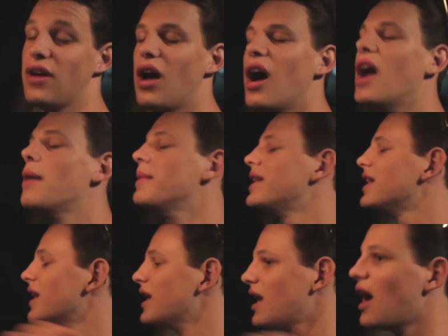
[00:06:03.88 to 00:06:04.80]
I'm
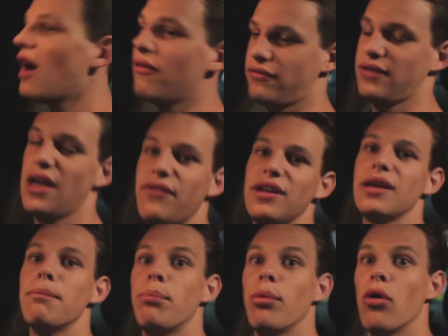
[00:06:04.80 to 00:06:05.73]
in love,
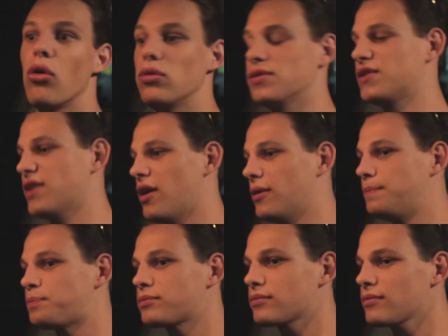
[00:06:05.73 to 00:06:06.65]
having a ball. So
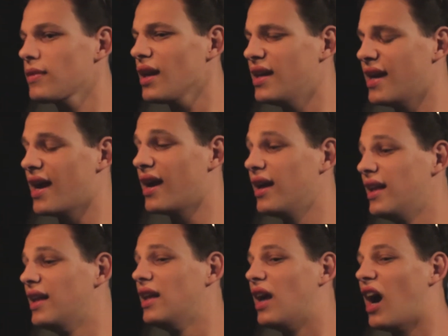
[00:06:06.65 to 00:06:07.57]
yeah,
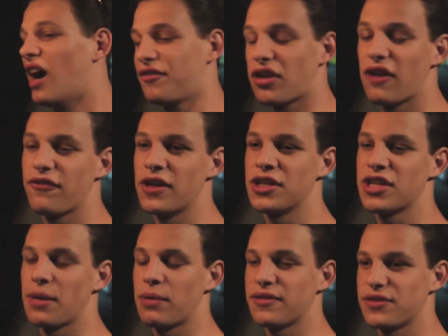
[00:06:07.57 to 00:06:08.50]
after I
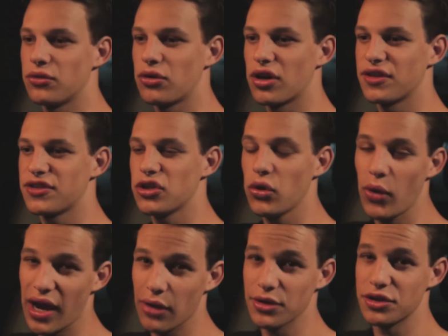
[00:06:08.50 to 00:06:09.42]
finish up, I've still got a
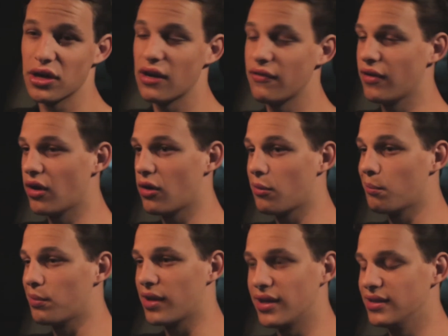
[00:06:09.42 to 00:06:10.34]
2-hour drive
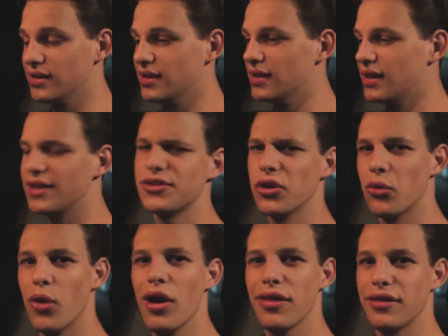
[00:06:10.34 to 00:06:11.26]
home, but it's
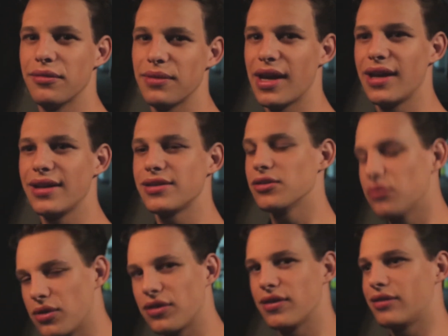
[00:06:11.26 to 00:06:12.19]
all worth it, man. It's
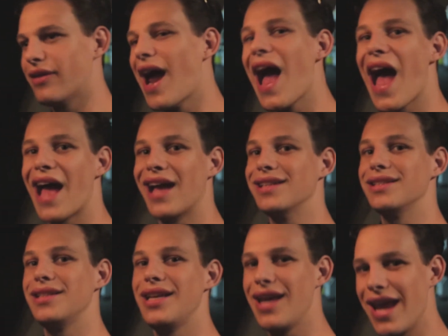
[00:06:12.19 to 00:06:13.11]
all worth the grind.